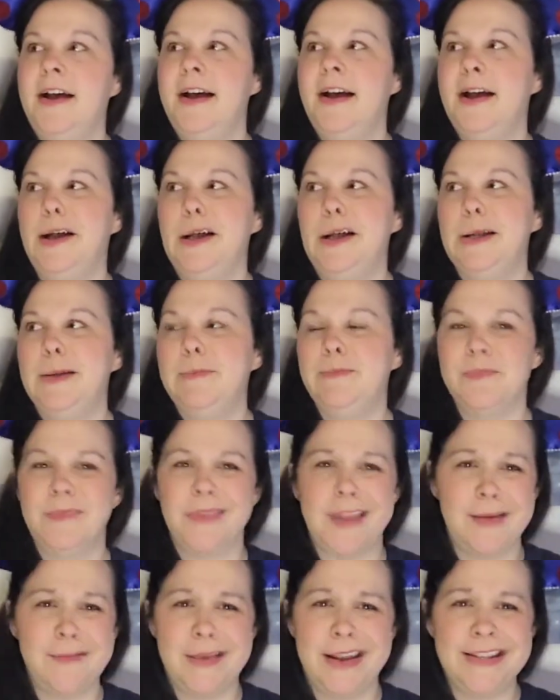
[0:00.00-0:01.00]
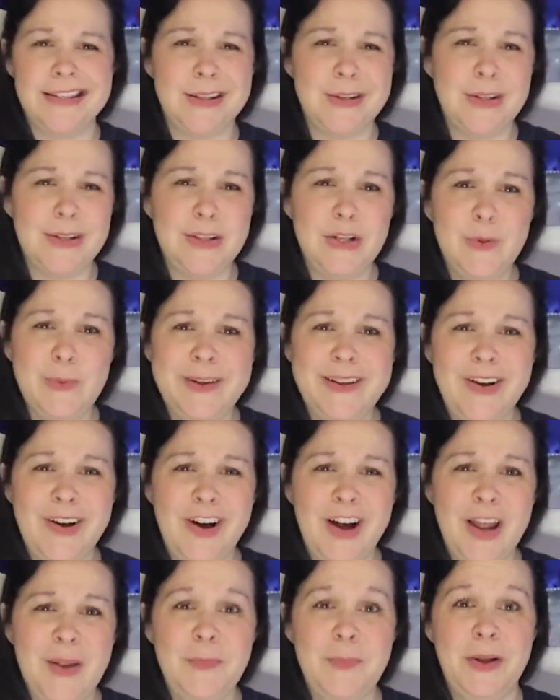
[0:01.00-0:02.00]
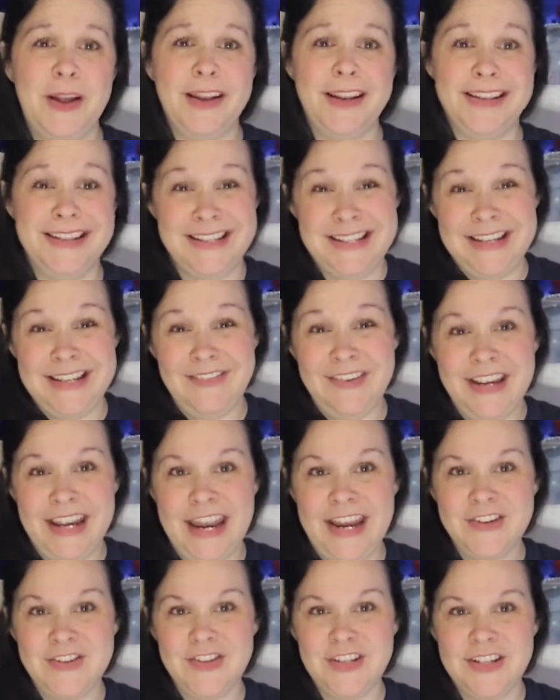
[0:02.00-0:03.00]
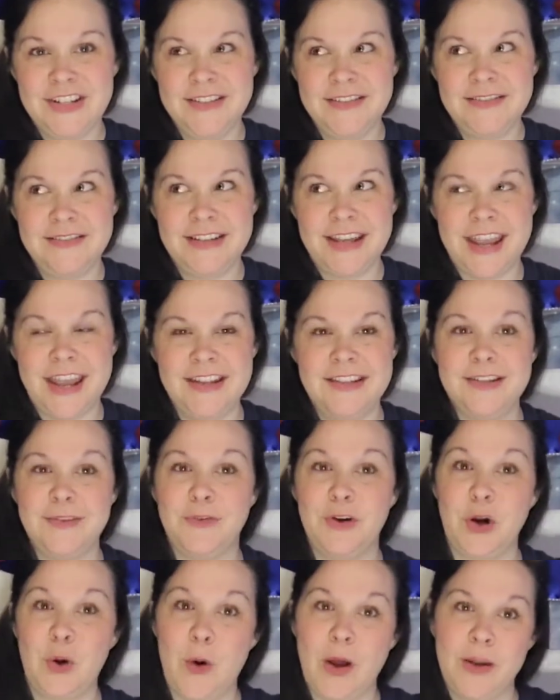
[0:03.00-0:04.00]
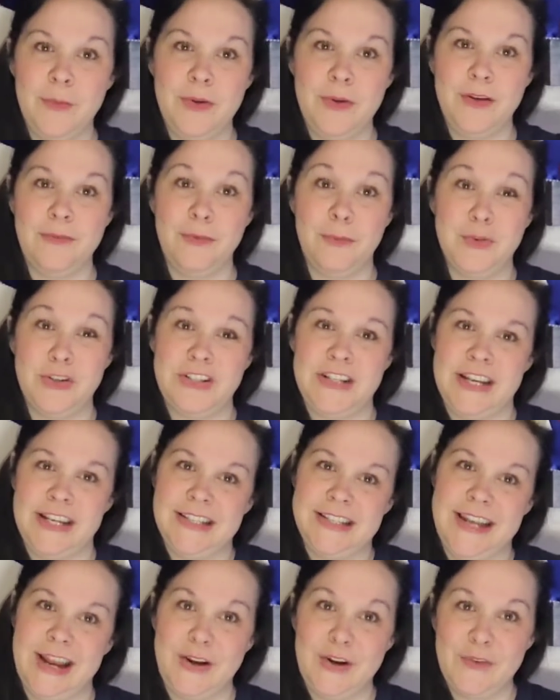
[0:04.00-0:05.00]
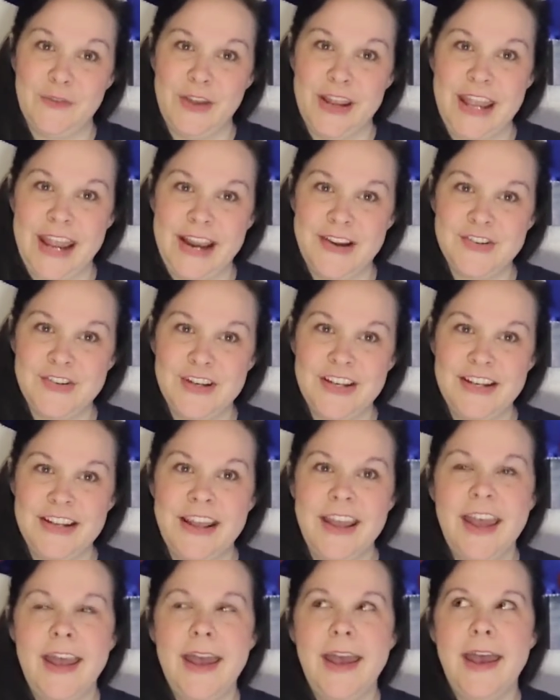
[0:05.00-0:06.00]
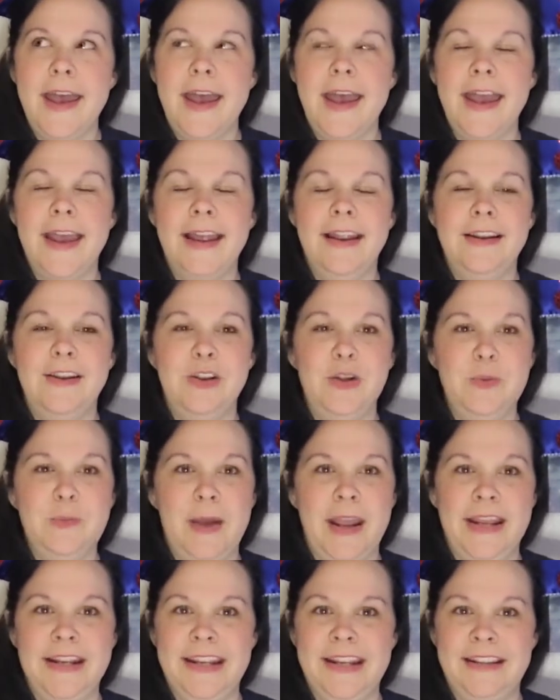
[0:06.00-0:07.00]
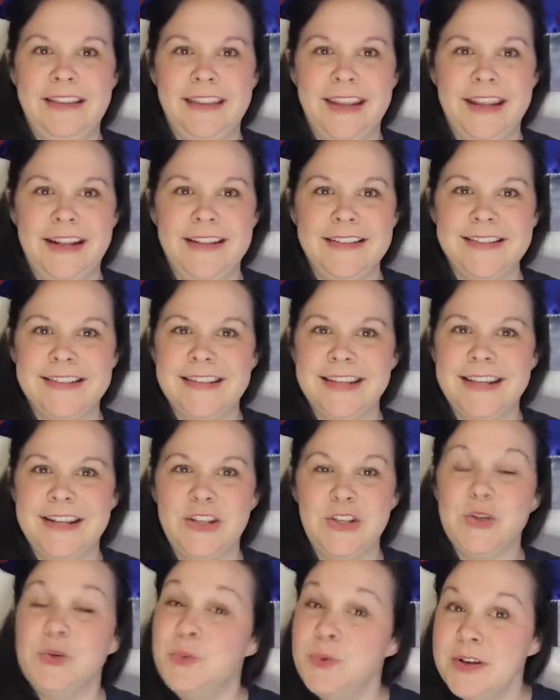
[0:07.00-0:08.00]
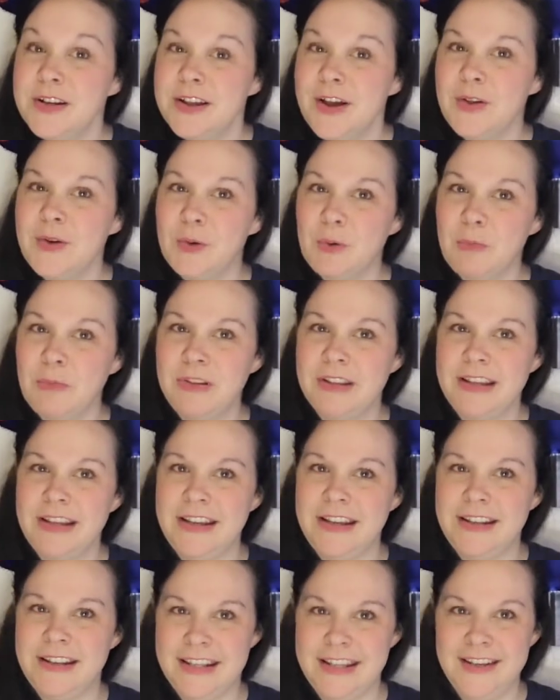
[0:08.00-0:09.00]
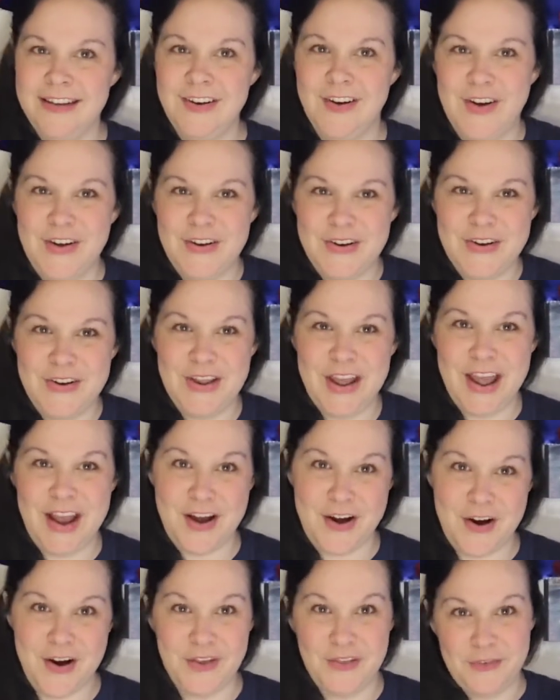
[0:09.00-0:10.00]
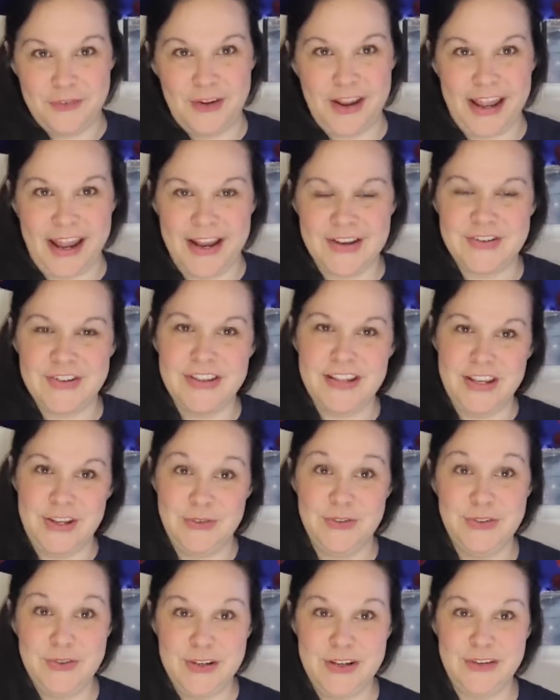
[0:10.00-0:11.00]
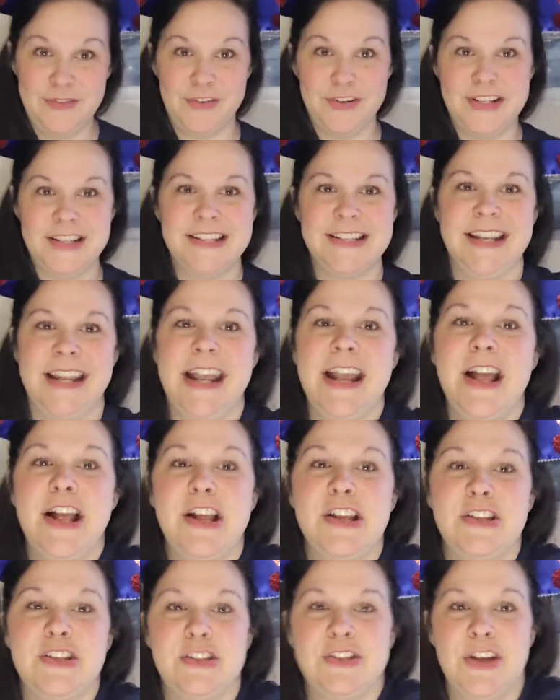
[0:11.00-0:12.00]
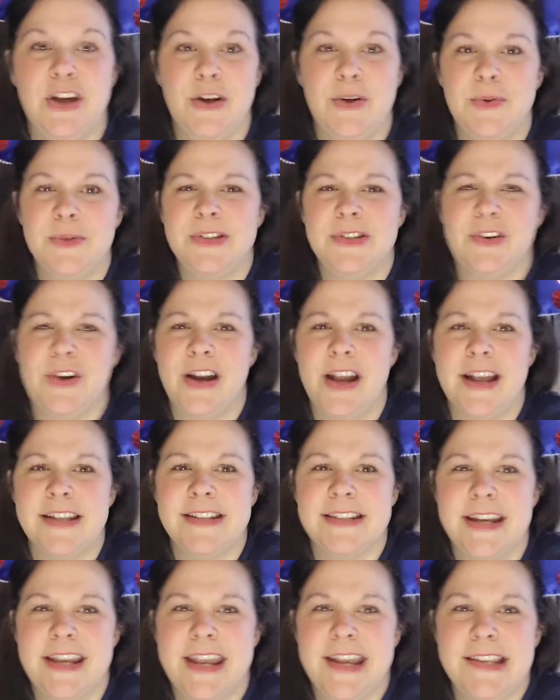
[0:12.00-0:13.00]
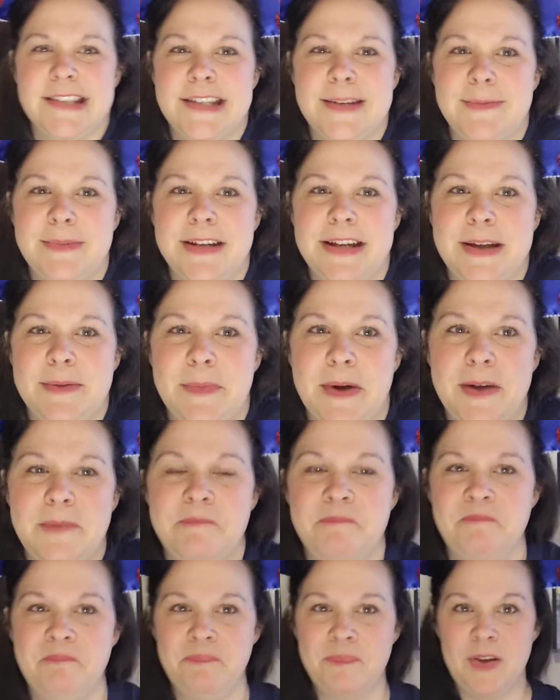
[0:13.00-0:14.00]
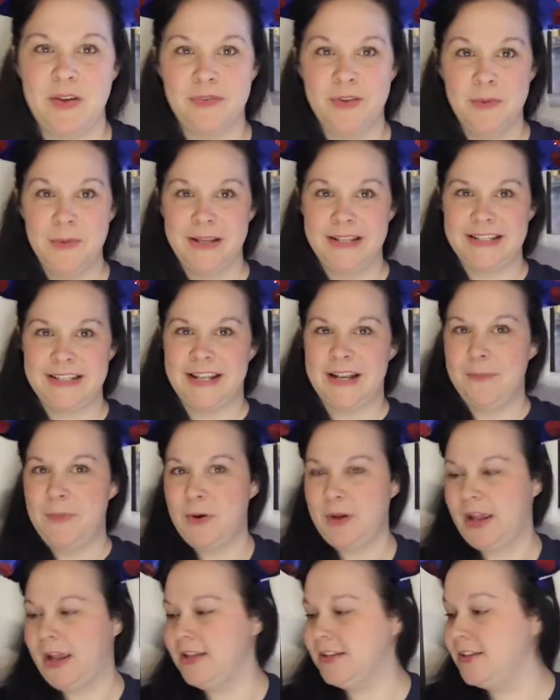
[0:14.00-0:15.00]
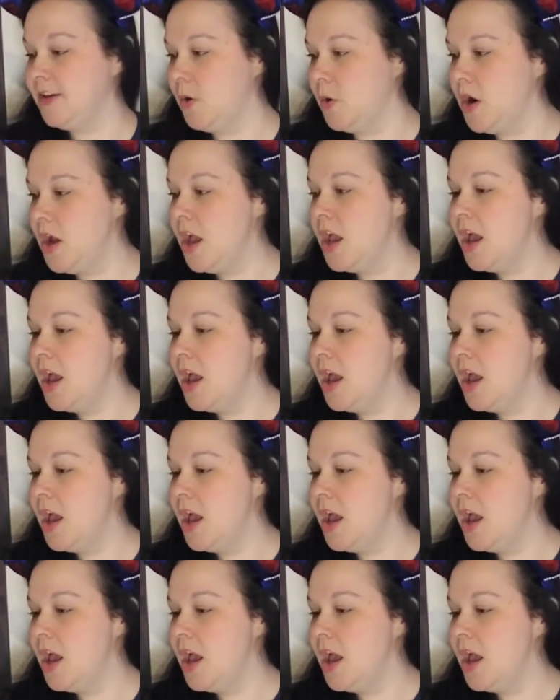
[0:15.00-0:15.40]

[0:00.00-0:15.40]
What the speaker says: That may sound a little bit odd, but a Disney vacation can differ quite a bit from just a standard vacation, and you may need things that you would not normally need on another vacation that you do need for Disney. So sorry guys, I can't seem to get my filming set up. Okay, so